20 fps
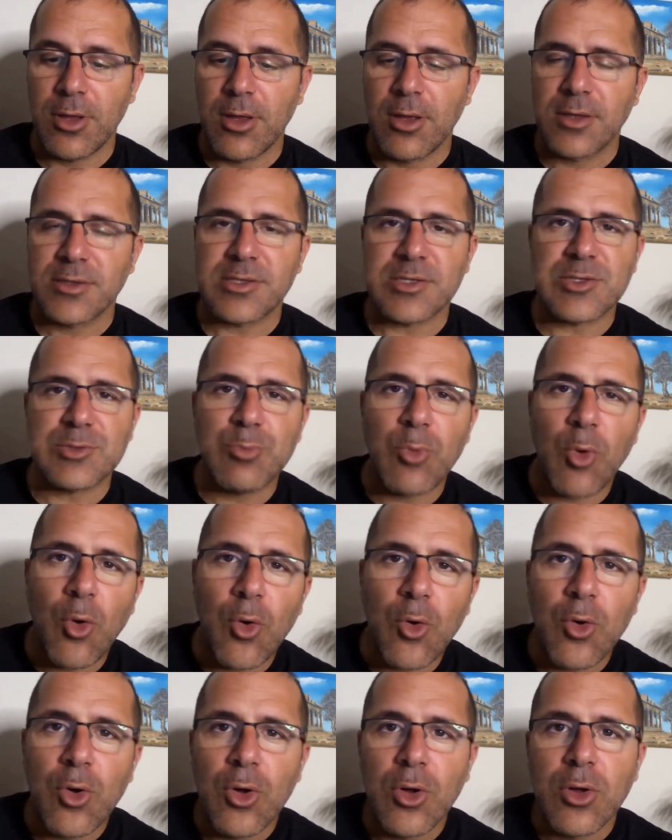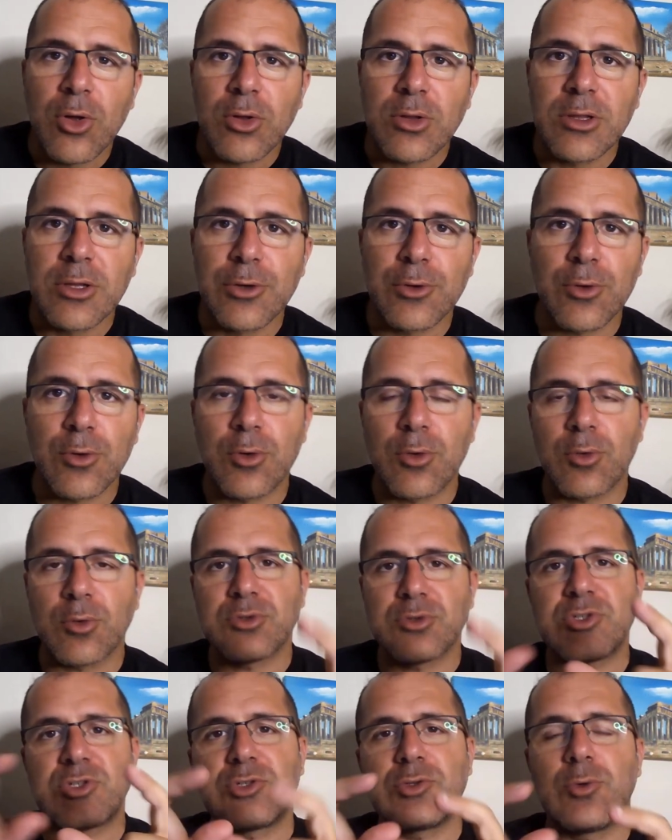It's a small little
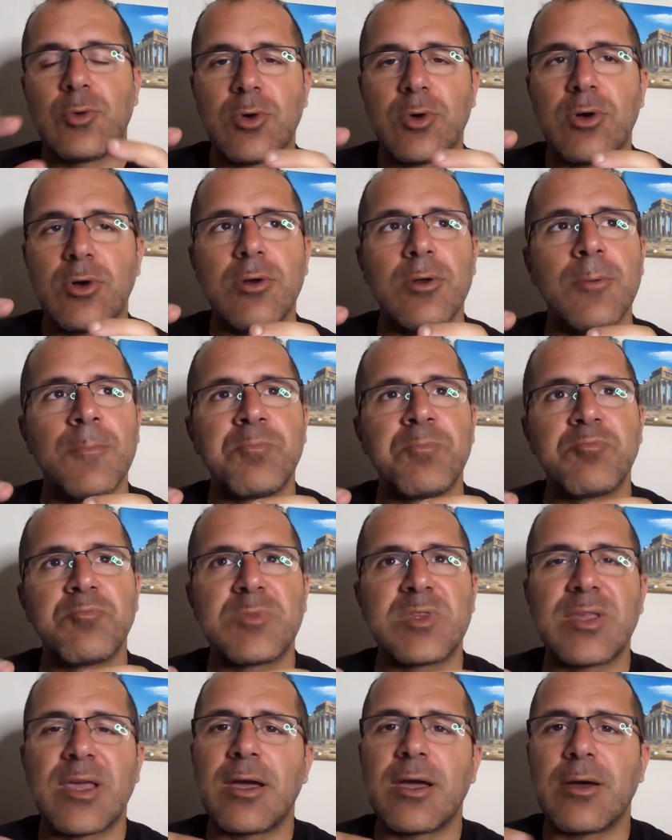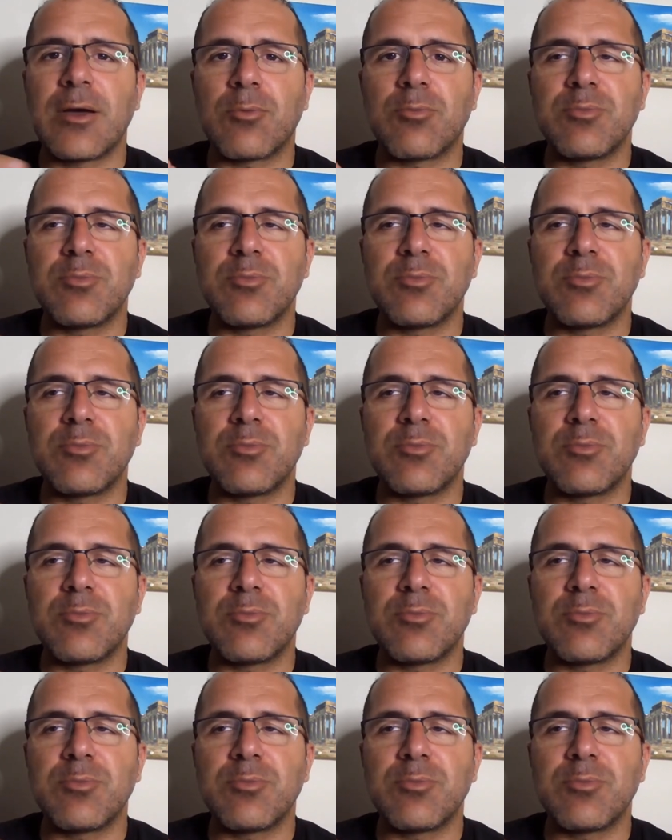store it's like a.